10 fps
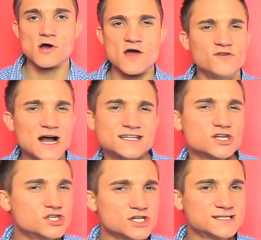If you guys
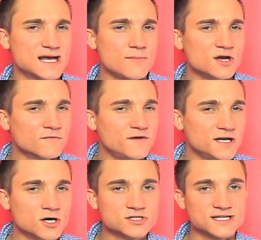could just get me your
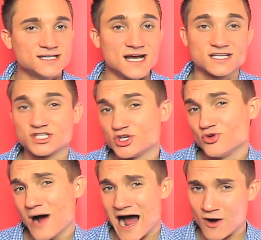videos in the next
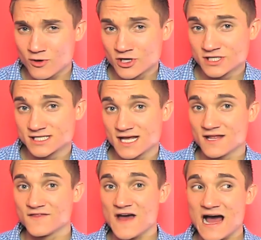two hours,
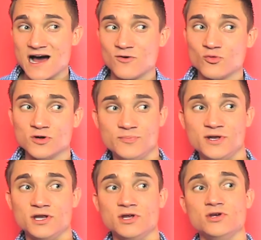that would
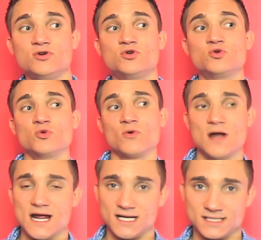be
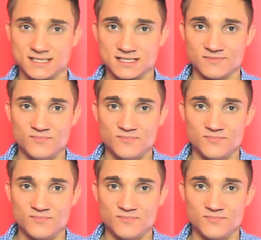great.